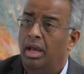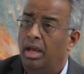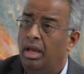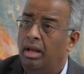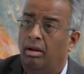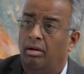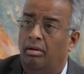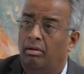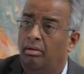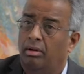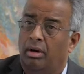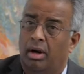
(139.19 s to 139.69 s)
you
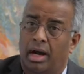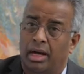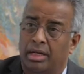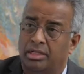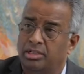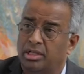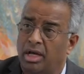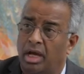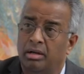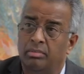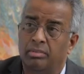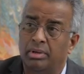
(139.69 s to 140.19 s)
know
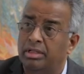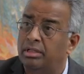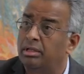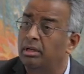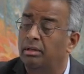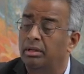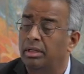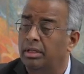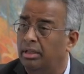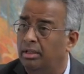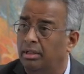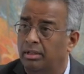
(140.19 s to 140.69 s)
oxide
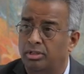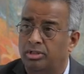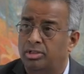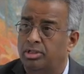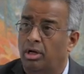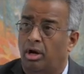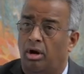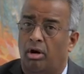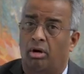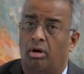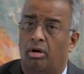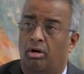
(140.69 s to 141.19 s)

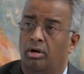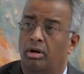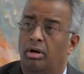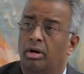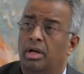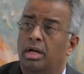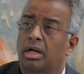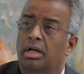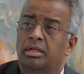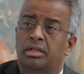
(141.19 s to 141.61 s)
materials or